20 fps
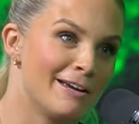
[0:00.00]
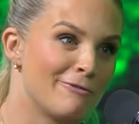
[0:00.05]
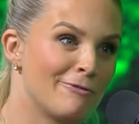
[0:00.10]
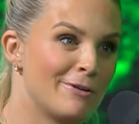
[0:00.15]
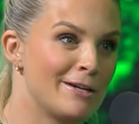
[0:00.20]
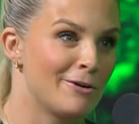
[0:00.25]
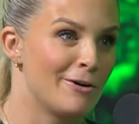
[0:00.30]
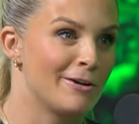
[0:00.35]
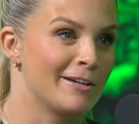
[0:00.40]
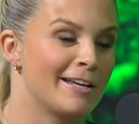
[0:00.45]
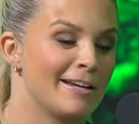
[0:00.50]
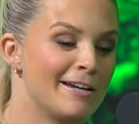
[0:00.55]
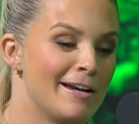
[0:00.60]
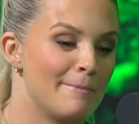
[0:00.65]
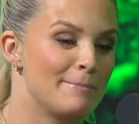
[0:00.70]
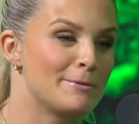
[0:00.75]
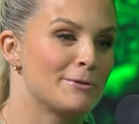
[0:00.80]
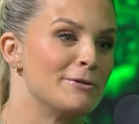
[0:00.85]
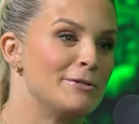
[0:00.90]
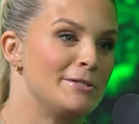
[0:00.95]
If we don't get an
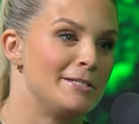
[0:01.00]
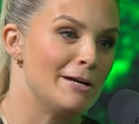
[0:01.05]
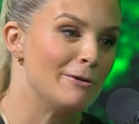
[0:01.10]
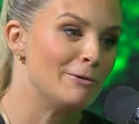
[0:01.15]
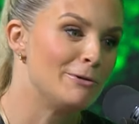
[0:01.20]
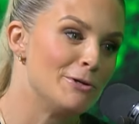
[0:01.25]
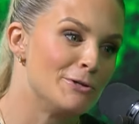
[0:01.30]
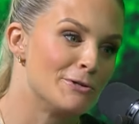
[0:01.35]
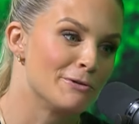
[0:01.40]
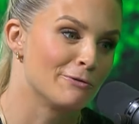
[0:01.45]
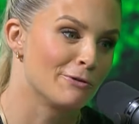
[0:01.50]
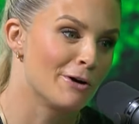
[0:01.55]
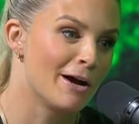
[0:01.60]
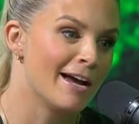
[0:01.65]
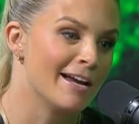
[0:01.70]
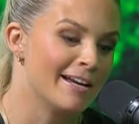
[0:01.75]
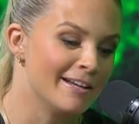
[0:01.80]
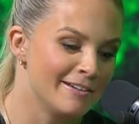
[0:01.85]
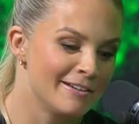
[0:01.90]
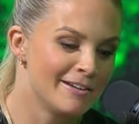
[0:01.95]
absolute deluge of
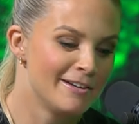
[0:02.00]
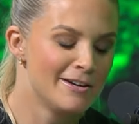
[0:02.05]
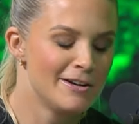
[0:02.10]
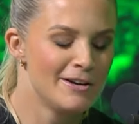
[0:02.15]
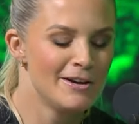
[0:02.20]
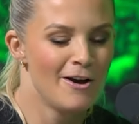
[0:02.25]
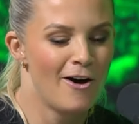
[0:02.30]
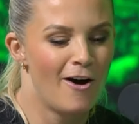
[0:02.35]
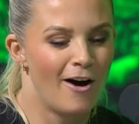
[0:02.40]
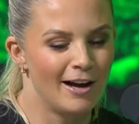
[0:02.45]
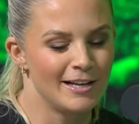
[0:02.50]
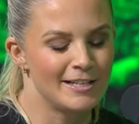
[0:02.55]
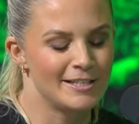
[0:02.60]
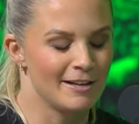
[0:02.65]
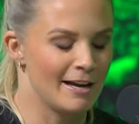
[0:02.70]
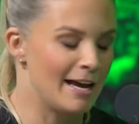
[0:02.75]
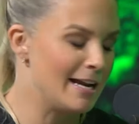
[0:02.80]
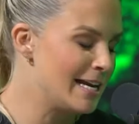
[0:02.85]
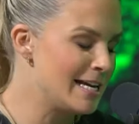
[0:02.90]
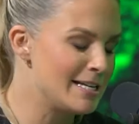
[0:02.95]
rain,
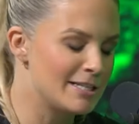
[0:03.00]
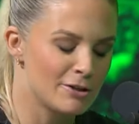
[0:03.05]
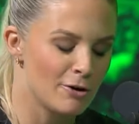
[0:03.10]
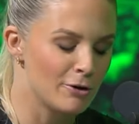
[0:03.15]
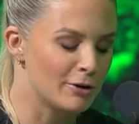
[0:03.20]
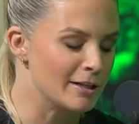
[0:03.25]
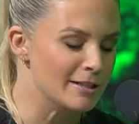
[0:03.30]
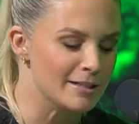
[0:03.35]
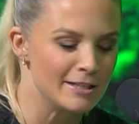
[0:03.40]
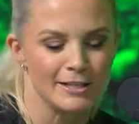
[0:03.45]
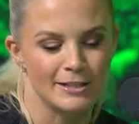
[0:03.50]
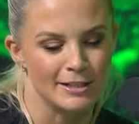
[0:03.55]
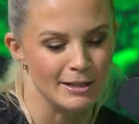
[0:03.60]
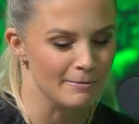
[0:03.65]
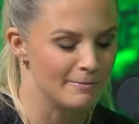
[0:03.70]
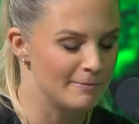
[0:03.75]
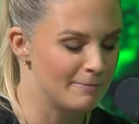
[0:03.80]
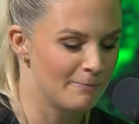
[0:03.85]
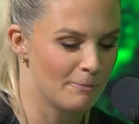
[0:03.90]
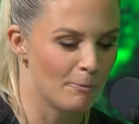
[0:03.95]
and he's so
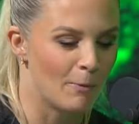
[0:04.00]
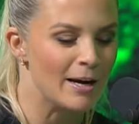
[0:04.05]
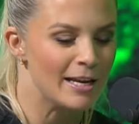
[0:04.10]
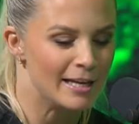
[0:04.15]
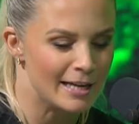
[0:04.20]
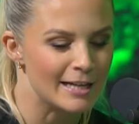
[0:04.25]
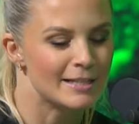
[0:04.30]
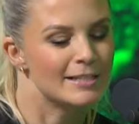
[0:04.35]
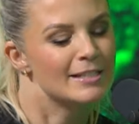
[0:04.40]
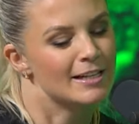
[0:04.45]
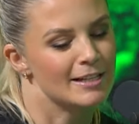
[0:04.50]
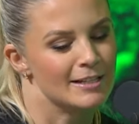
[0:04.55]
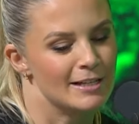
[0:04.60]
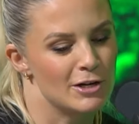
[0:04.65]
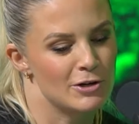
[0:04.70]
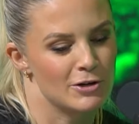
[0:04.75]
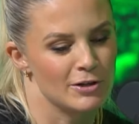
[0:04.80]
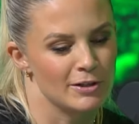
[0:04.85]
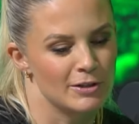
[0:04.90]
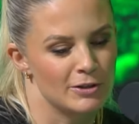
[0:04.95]
consistent when he gets
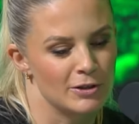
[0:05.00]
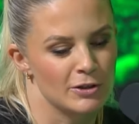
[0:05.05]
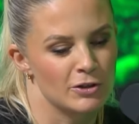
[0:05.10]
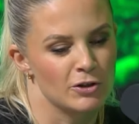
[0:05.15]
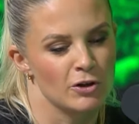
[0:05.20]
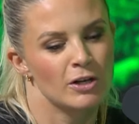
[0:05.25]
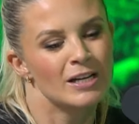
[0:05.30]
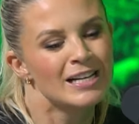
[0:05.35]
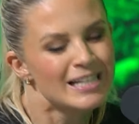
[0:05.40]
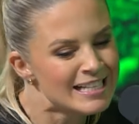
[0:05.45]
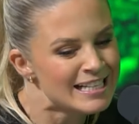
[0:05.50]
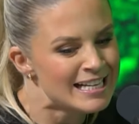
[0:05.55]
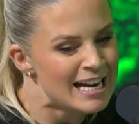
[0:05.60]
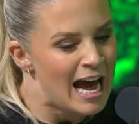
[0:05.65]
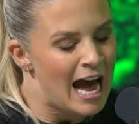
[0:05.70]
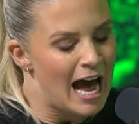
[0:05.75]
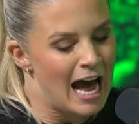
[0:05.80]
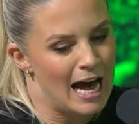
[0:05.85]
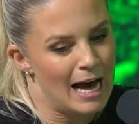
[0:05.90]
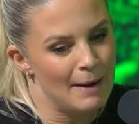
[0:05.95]
conditions to suit.
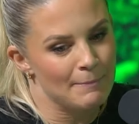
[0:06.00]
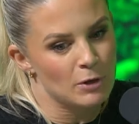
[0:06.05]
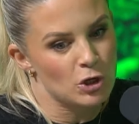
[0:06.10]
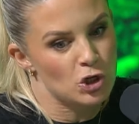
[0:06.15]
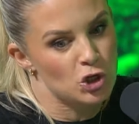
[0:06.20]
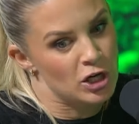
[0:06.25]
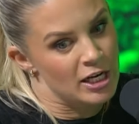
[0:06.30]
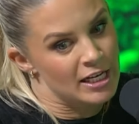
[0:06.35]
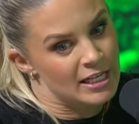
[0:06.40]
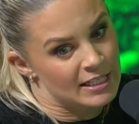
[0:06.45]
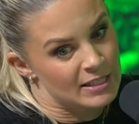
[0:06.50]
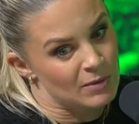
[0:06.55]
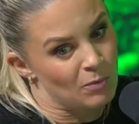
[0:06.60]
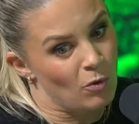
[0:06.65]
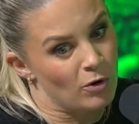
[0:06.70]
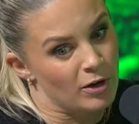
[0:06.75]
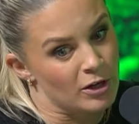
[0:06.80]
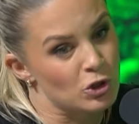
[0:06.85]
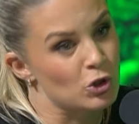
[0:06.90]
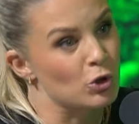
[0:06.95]
She doesn't
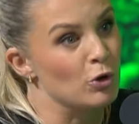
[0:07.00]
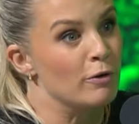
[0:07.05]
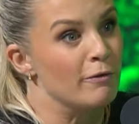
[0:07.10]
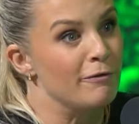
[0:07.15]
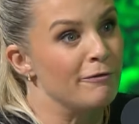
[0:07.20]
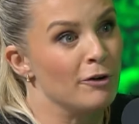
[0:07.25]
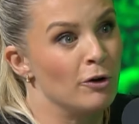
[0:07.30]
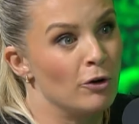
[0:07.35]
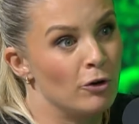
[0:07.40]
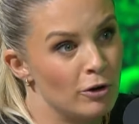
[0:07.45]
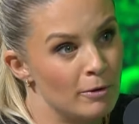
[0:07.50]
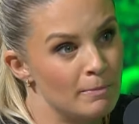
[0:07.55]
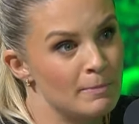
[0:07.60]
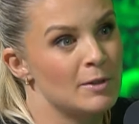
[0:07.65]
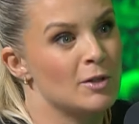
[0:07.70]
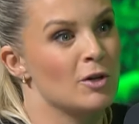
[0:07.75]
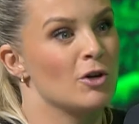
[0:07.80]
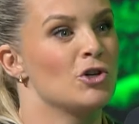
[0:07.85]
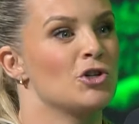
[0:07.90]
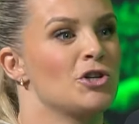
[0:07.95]
want it too firm,
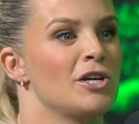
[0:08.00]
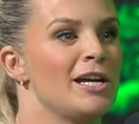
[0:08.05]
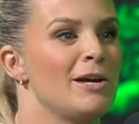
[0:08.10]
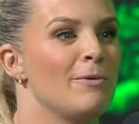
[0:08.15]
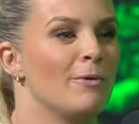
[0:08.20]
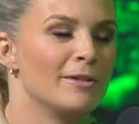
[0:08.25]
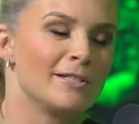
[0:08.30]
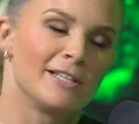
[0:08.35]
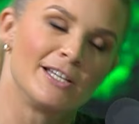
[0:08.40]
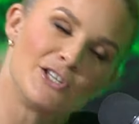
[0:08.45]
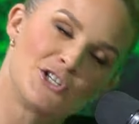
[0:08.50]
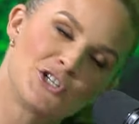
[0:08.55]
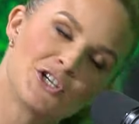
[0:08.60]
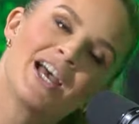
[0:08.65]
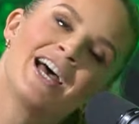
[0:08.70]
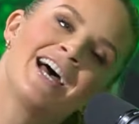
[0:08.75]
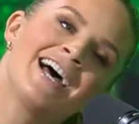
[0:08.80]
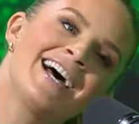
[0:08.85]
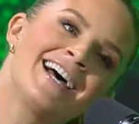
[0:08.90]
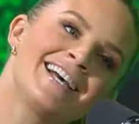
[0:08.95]
so she wants it
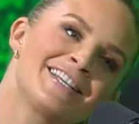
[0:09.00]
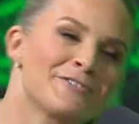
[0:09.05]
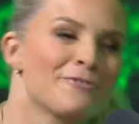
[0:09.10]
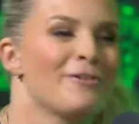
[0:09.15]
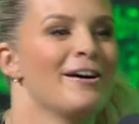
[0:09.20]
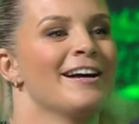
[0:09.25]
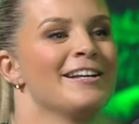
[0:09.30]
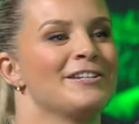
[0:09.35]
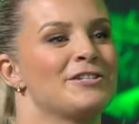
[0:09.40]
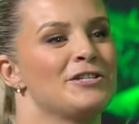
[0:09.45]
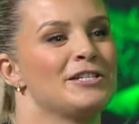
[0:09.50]
just right.